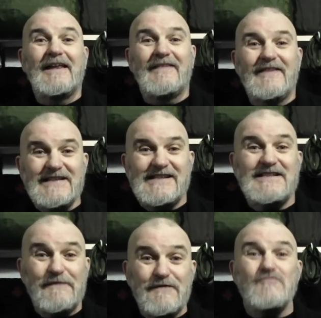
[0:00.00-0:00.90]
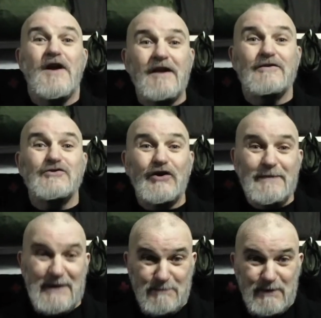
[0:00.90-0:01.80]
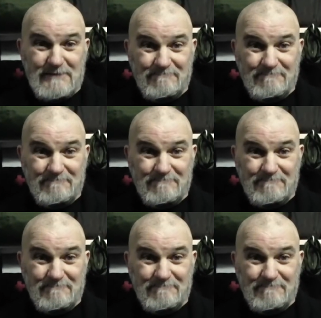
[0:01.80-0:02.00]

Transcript: This is if you run out of toilet paper.